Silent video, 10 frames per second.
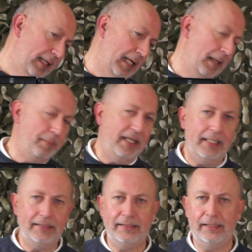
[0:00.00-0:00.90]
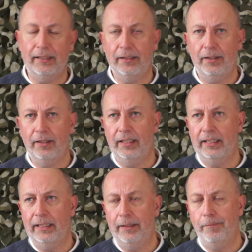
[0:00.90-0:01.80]
appears that
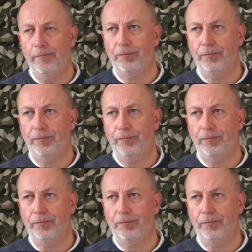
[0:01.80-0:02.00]
the